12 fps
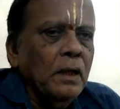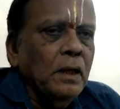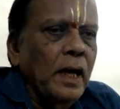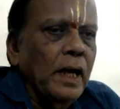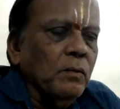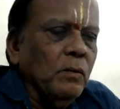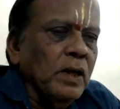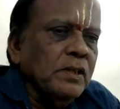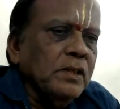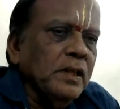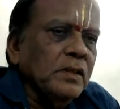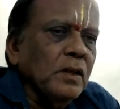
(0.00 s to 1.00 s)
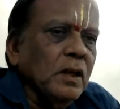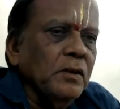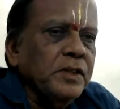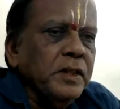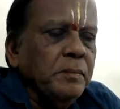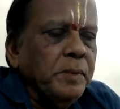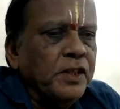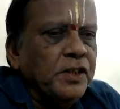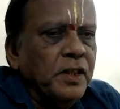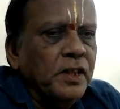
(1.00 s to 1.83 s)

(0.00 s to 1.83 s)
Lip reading: And once the insolvency petition is